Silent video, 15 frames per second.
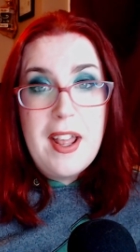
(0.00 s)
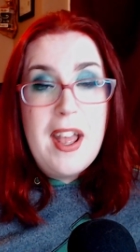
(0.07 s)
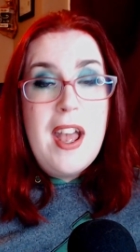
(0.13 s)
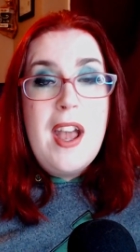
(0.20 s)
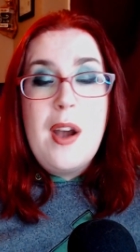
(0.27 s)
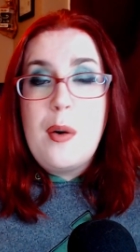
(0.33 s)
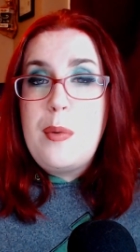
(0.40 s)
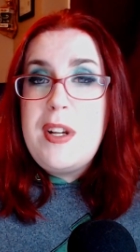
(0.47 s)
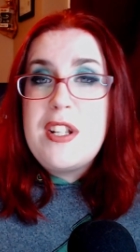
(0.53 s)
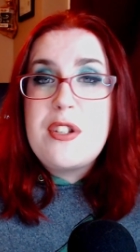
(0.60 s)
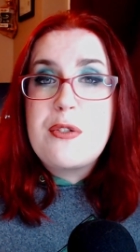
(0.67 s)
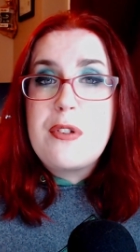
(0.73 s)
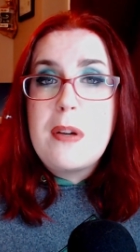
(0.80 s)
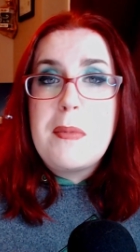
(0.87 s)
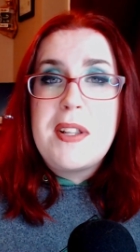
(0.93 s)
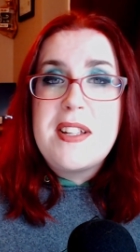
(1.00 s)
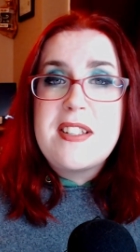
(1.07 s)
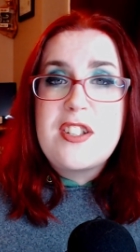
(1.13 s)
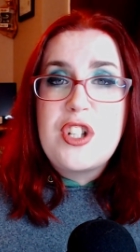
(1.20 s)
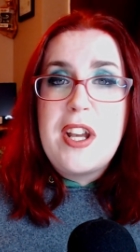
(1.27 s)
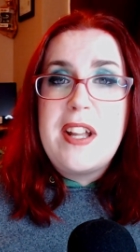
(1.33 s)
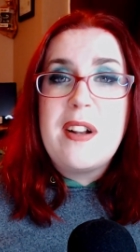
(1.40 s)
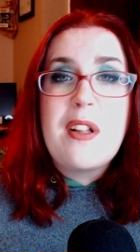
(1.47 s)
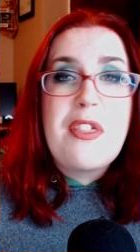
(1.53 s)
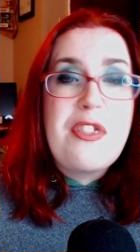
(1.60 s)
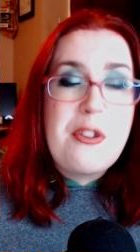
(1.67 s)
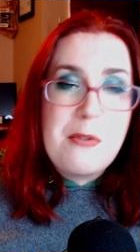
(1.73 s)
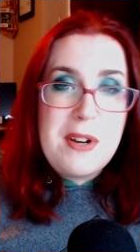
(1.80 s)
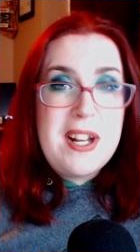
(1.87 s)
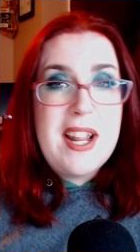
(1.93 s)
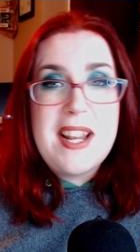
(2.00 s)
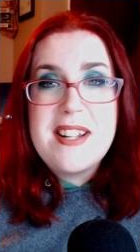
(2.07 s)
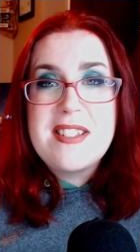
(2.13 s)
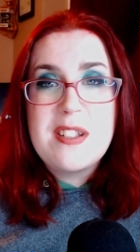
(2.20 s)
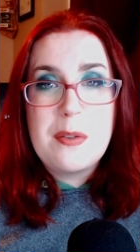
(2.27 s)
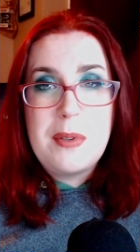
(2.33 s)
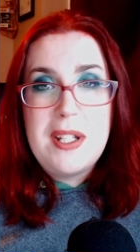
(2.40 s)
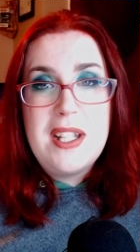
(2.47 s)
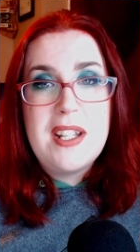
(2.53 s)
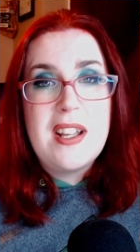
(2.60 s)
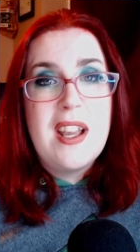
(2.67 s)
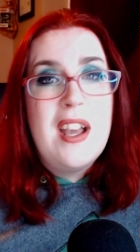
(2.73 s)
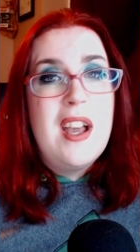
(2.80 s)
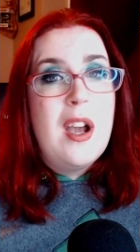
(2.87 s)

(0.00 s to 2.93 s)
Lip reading: We stream on this channel 3 nights a week.